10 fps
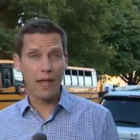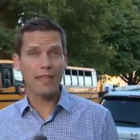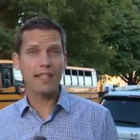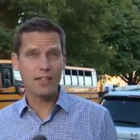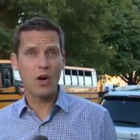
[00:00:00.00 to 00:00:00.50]

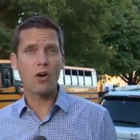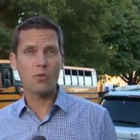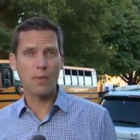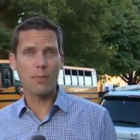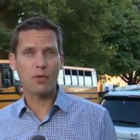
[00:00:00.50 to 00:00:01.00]
when these
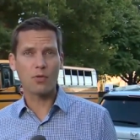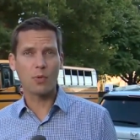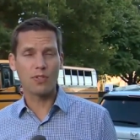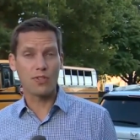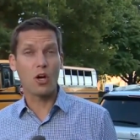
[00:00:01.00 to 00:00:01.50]
guard
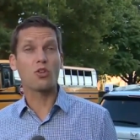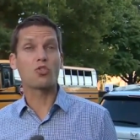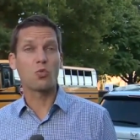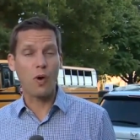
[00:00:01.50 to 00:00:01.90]
members will start